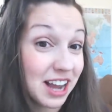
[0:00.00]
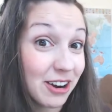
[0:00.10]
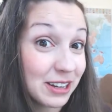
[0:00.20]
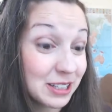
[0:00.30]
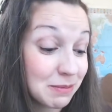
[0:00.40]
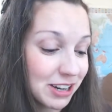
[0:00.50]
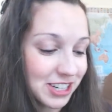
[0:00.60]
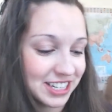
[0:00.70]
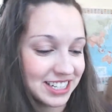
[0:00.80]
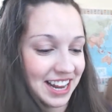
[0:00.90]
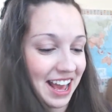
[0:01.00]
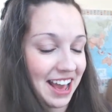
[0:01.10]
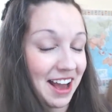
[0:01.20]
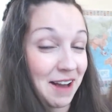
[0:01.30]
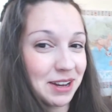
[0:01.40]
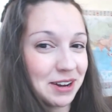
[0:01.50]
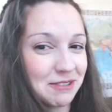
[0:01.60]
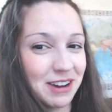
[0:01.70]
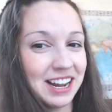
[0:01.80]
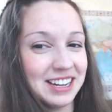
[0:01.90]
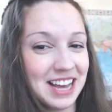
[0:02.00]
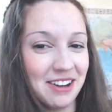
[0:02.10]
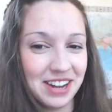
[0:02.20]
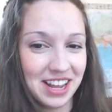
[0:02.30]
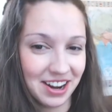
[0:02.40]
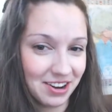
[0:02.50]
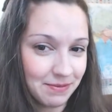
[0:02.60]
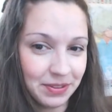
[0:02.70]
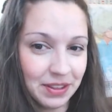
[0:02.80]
our expression today. I'm going to write it down here.